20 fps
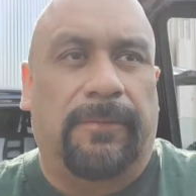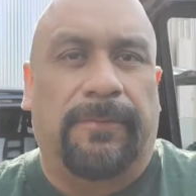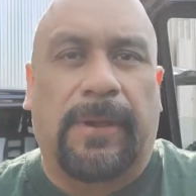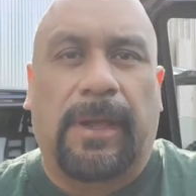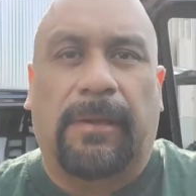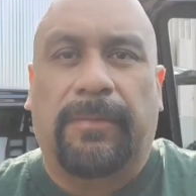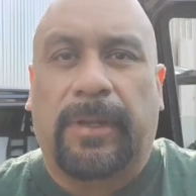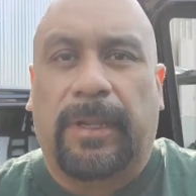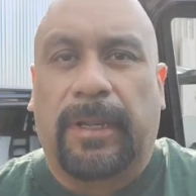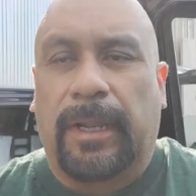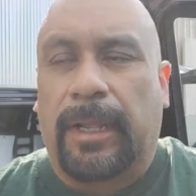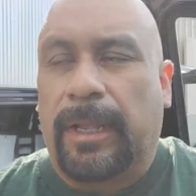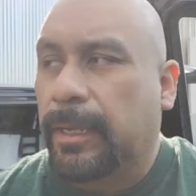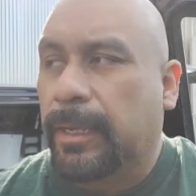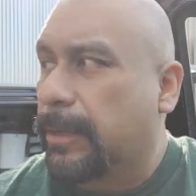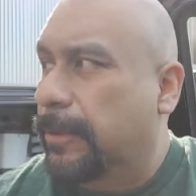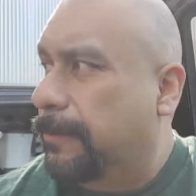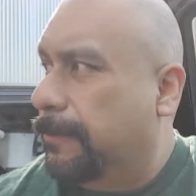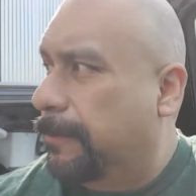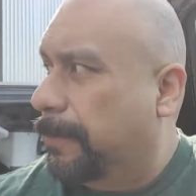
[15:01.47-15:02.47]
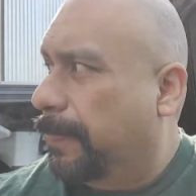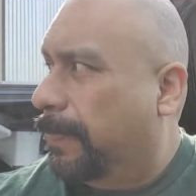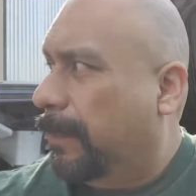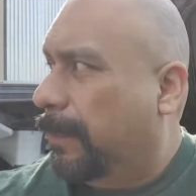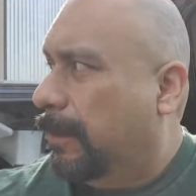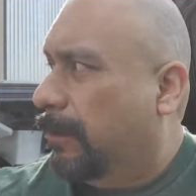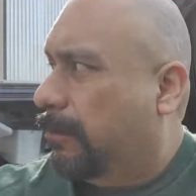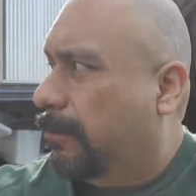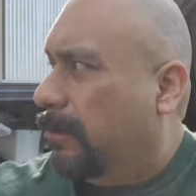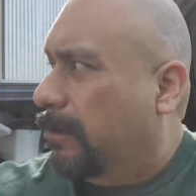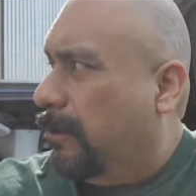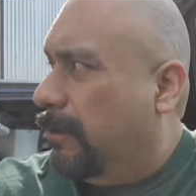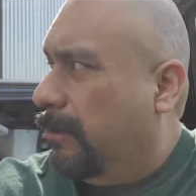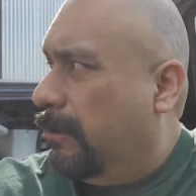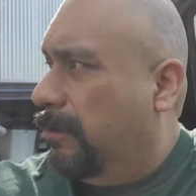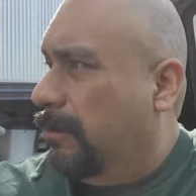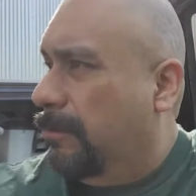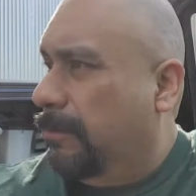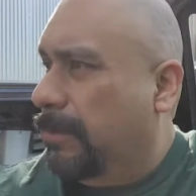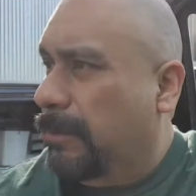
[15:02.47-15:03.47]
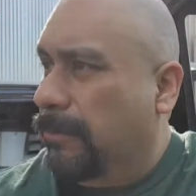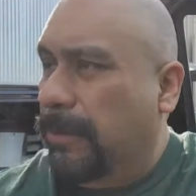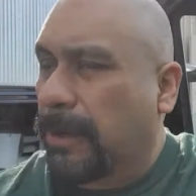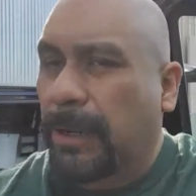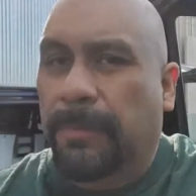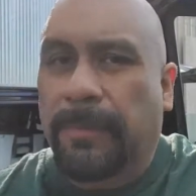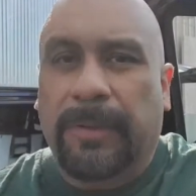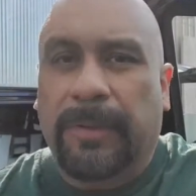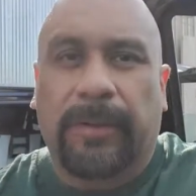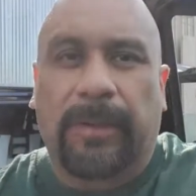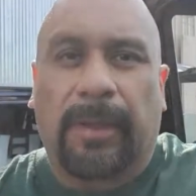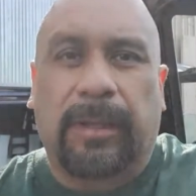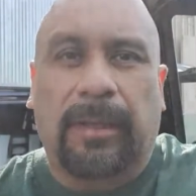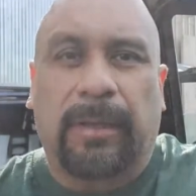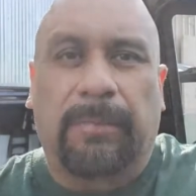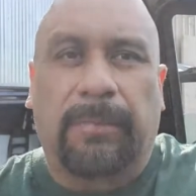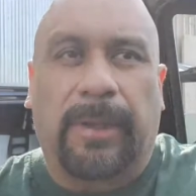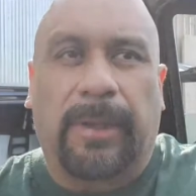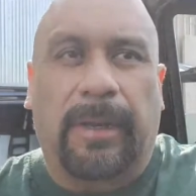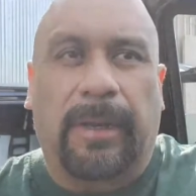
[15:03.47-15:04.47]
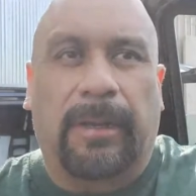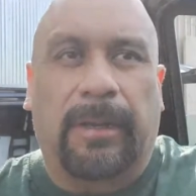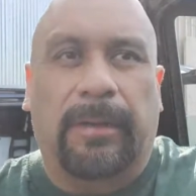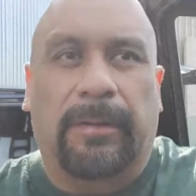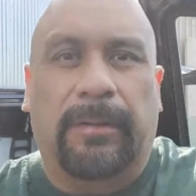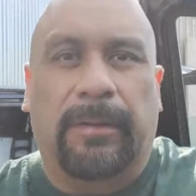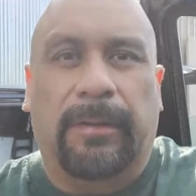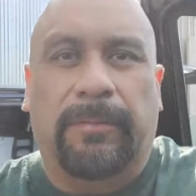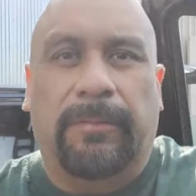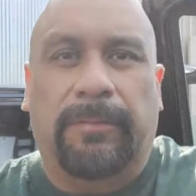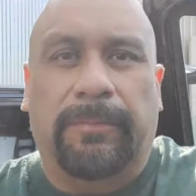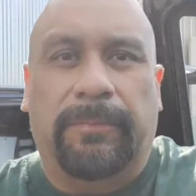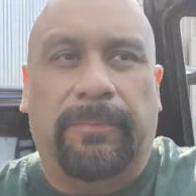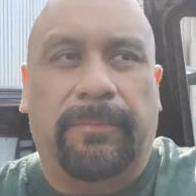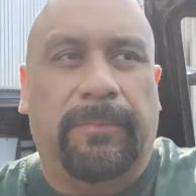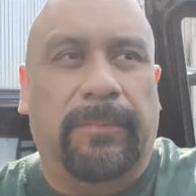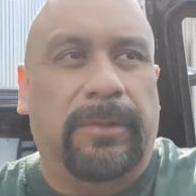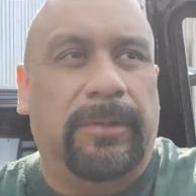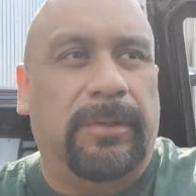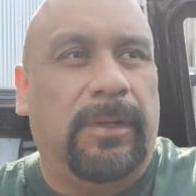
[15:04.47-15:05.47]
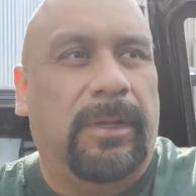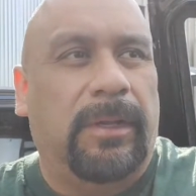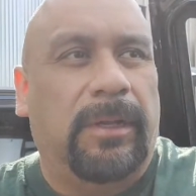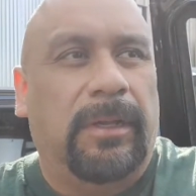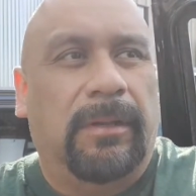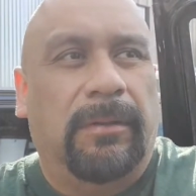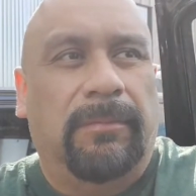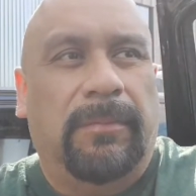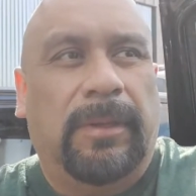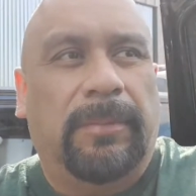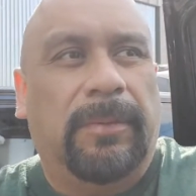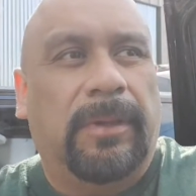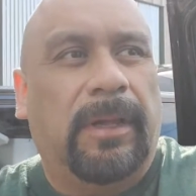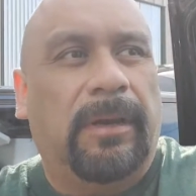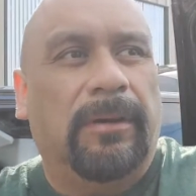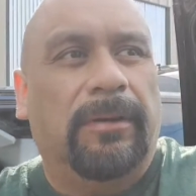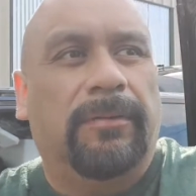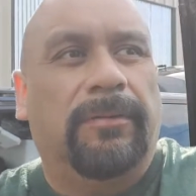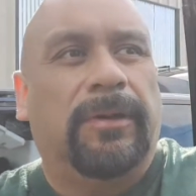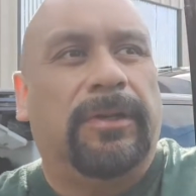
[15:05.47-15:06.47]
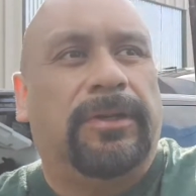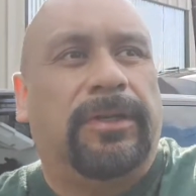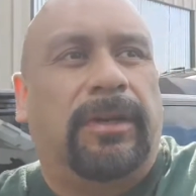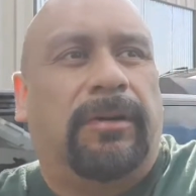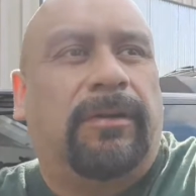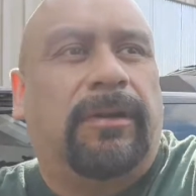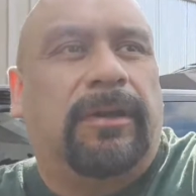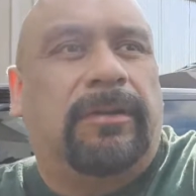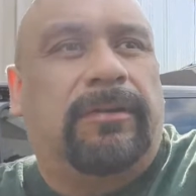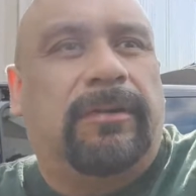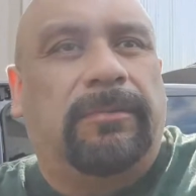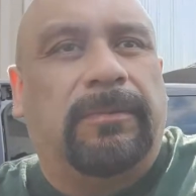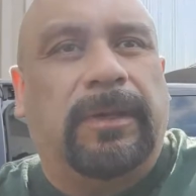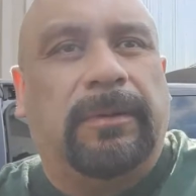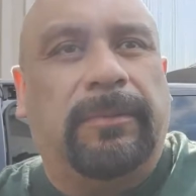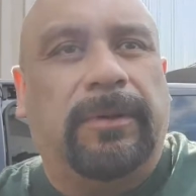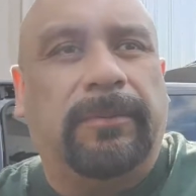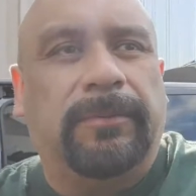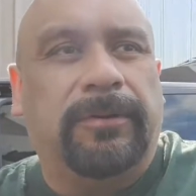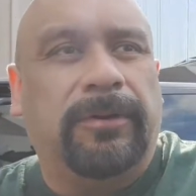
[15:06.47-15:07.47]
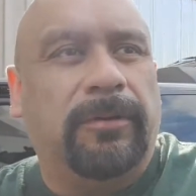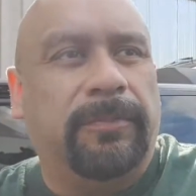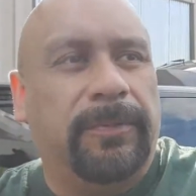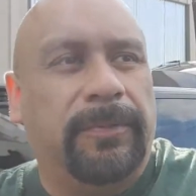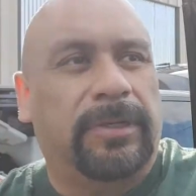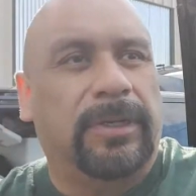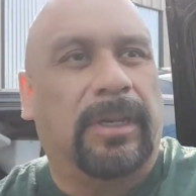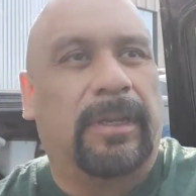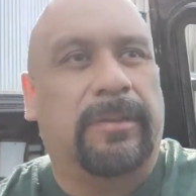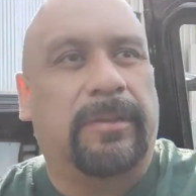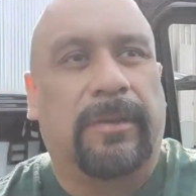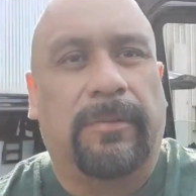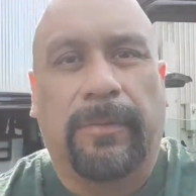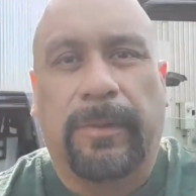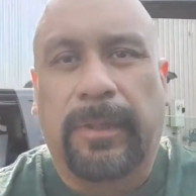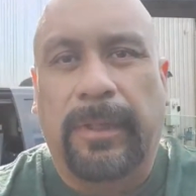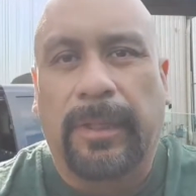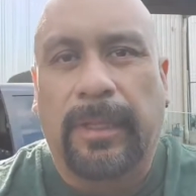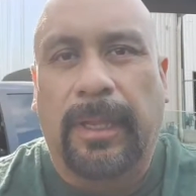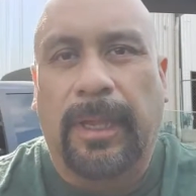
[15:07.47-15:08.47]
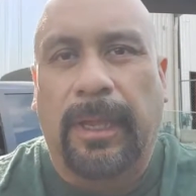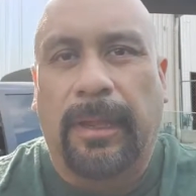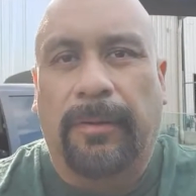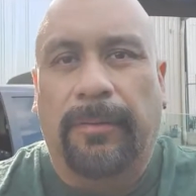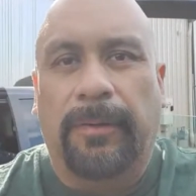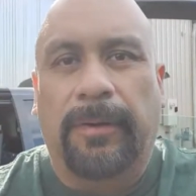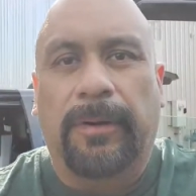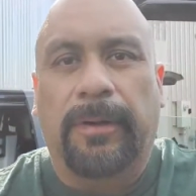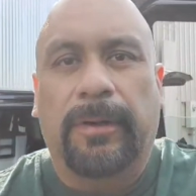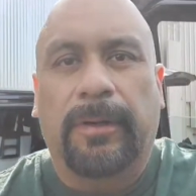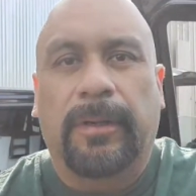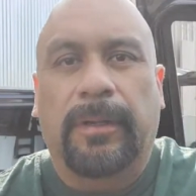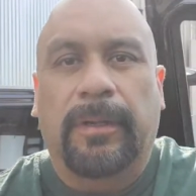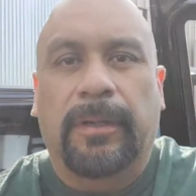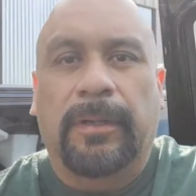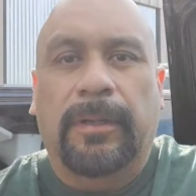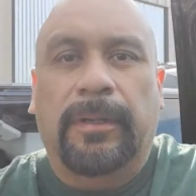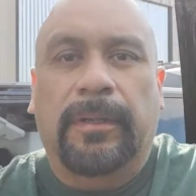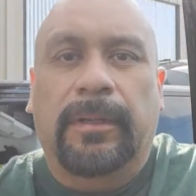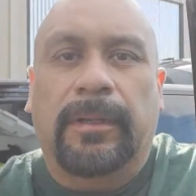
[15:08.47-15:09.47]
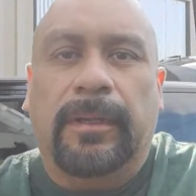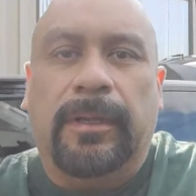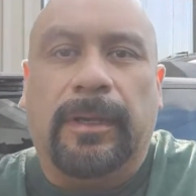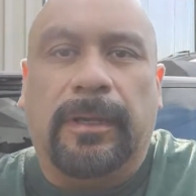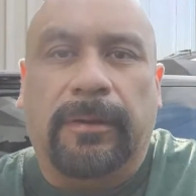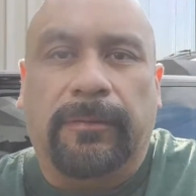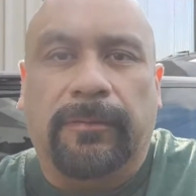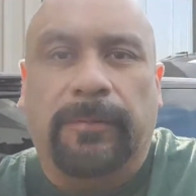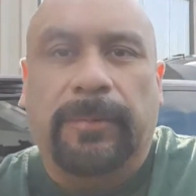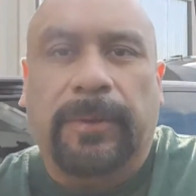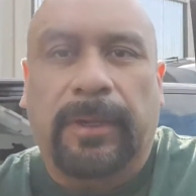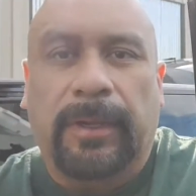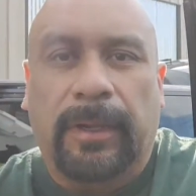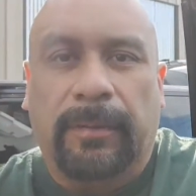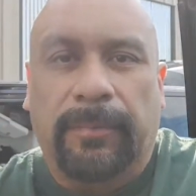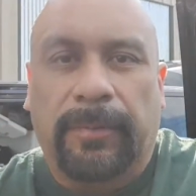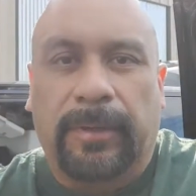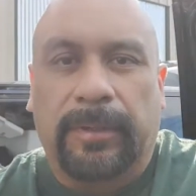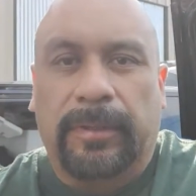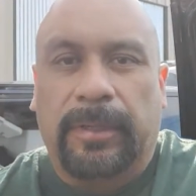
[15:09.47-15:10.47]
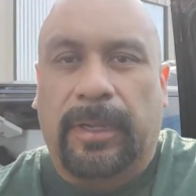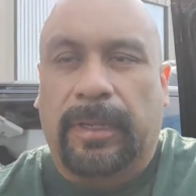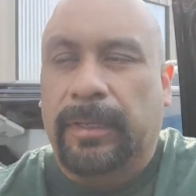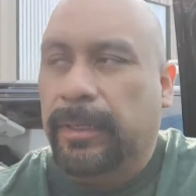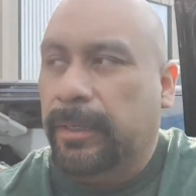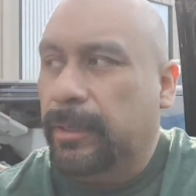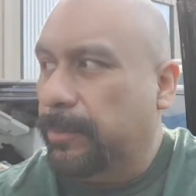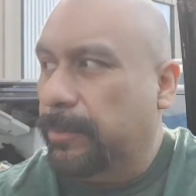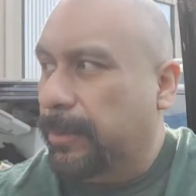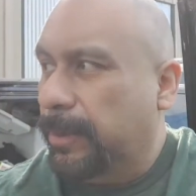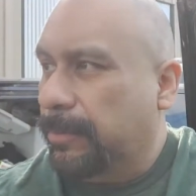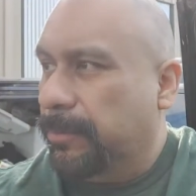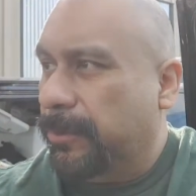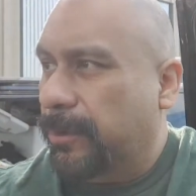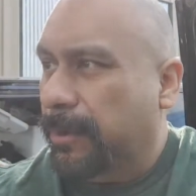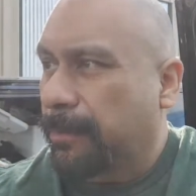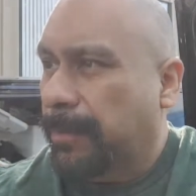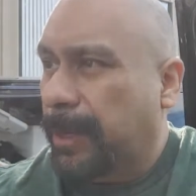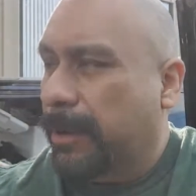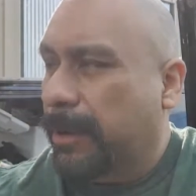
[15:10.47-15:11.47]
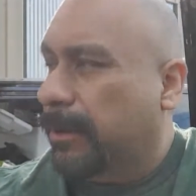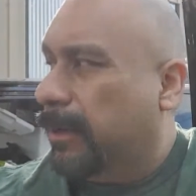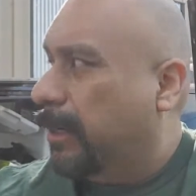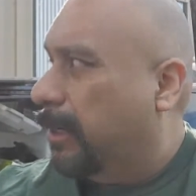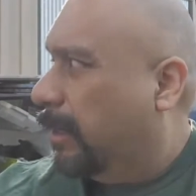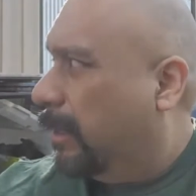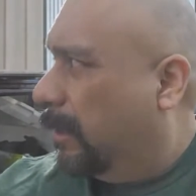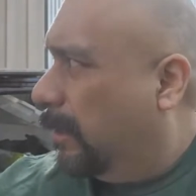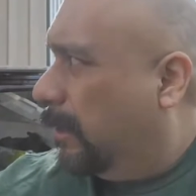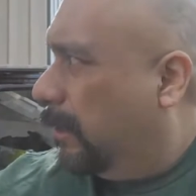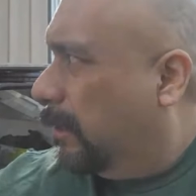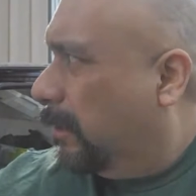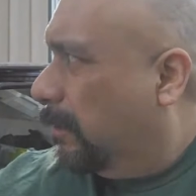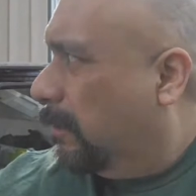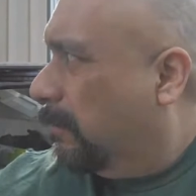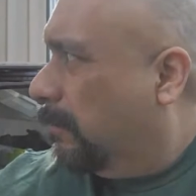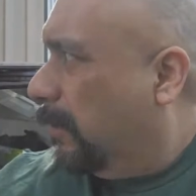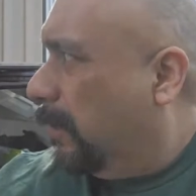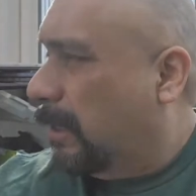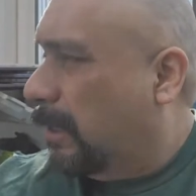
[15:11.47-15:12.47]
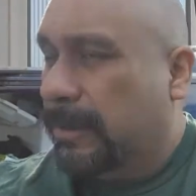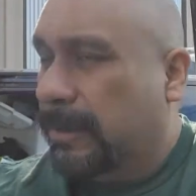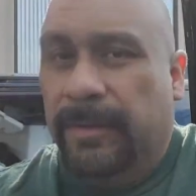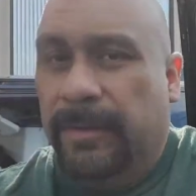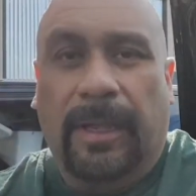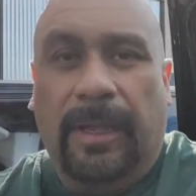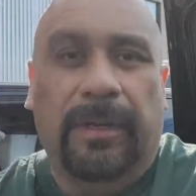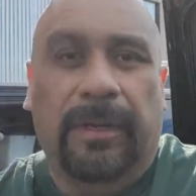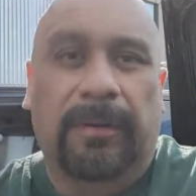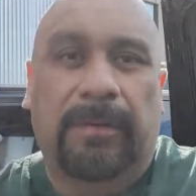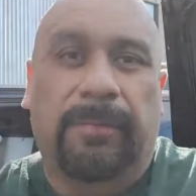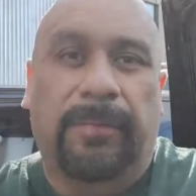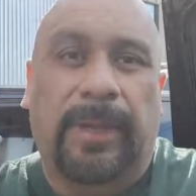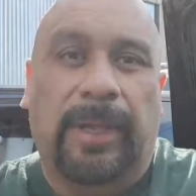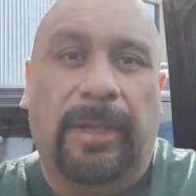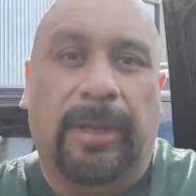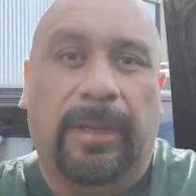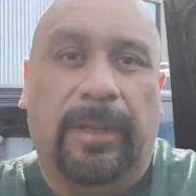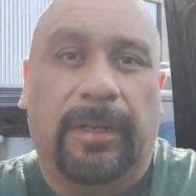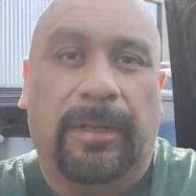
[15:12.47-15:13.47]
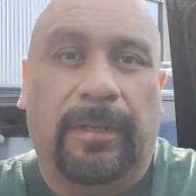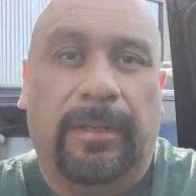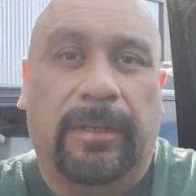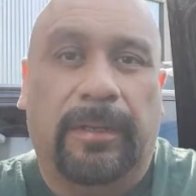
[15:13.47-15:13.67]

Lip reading: 5 o'clock. So, but we're going to be talking about it. Maybe, I don't know when Sharon gets here. Maybe I'm hoping she gets here within the hour. And we'll be able to talk a little bit more about it. Really excited about it.